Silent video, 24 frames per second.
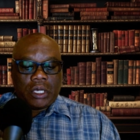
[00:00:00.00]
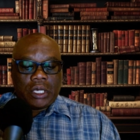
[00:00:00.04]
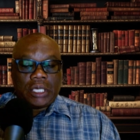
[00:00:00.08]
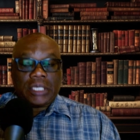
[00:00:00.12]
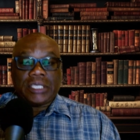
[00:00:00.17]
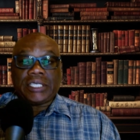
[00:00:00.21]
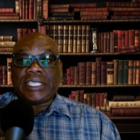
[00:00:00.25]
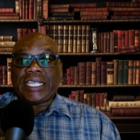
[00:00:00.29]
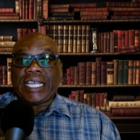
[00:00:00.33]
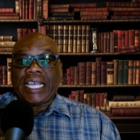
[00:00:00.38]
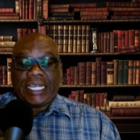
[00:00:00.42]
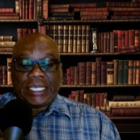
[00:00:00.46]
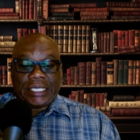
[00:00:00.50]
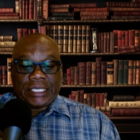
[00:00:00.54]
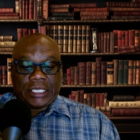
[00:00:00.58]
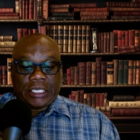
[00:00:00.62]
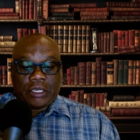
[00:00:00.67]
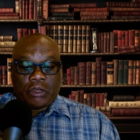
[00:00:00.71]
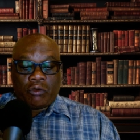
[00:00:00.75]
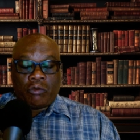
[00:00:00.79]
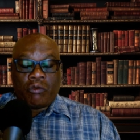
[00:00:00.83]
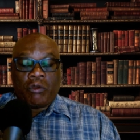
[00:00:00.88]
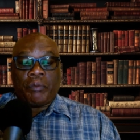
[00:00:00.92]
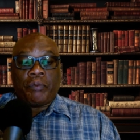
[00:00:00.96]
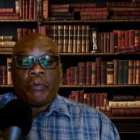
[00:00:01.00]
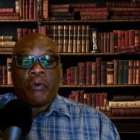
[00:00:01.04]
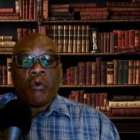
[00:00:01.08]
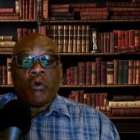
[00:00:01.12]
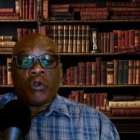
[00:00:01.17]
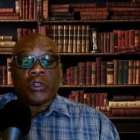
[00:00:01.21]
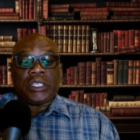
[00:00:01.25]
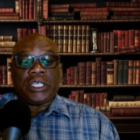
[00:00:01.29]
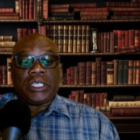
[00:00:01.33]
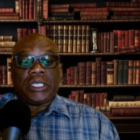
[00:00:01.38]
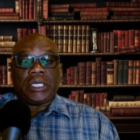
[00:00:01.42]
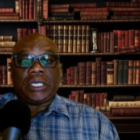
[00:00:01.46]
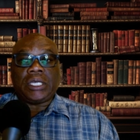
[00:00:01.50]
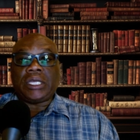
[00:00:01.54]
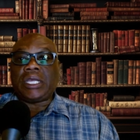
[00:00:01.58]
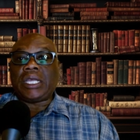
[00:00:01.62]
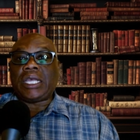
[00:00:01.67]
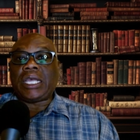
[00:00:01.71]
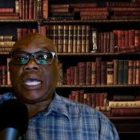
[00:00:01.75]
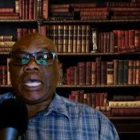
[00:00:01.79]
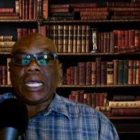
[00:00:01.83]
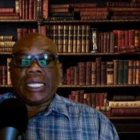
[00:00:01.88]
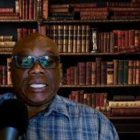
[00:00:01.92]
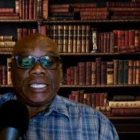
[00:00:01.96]
that reported
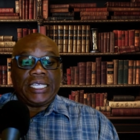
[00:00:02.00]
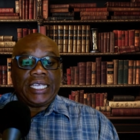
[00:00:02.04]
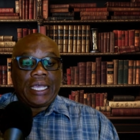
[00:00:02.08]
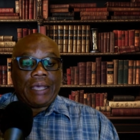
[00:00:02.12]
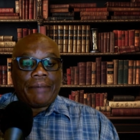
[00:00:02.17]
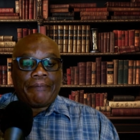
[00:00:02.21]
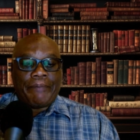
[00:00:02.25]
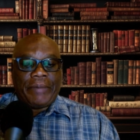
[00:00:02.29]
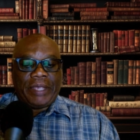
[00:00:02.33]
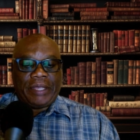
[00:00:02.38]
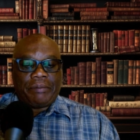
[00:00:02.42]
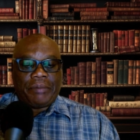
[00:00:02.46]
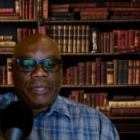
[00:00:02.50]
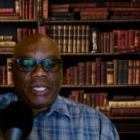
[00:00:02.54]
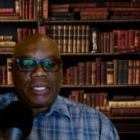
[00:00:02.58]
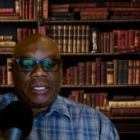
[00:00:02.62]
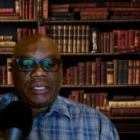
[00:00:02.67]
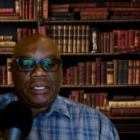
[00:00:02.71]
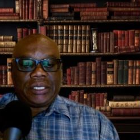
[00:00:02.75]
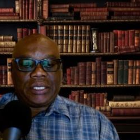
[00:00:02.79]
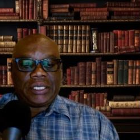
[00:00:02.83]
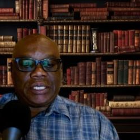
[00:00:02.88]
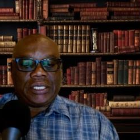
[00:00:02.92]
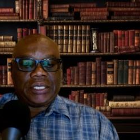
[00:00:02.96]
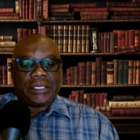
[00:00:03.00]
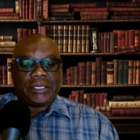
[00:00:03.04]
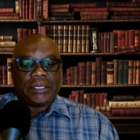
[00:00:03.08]
on the amendment,